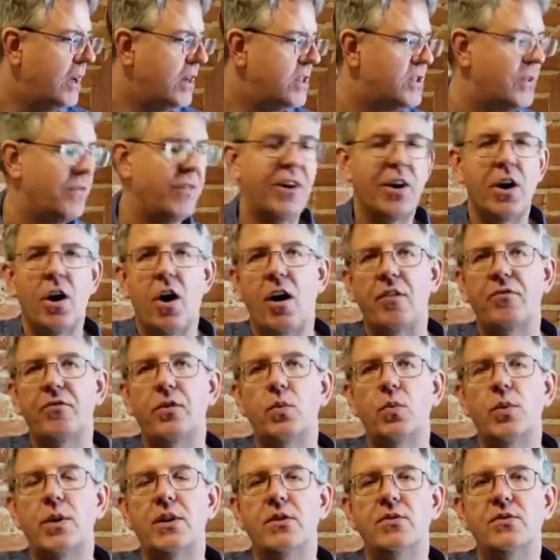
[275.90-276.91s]
So very
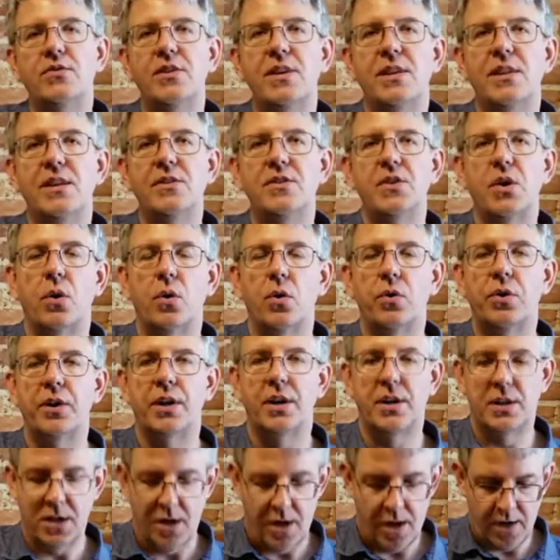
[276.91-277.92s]
often when you see these older
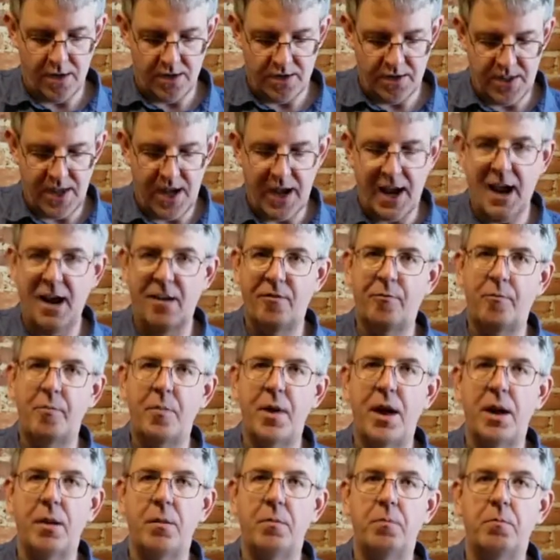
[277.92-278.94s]
guitars, they have
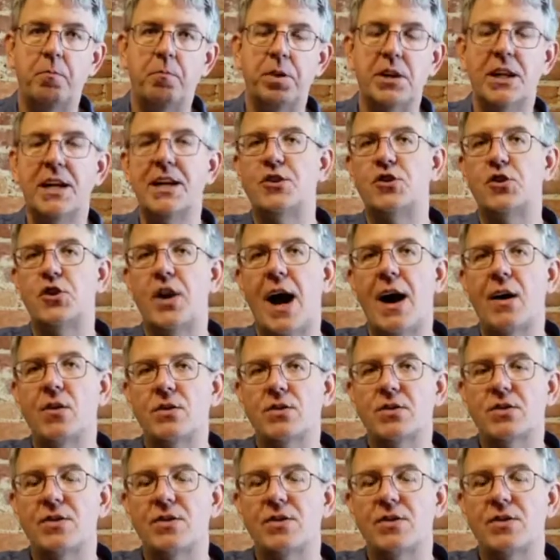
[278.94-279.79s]
been bleached out.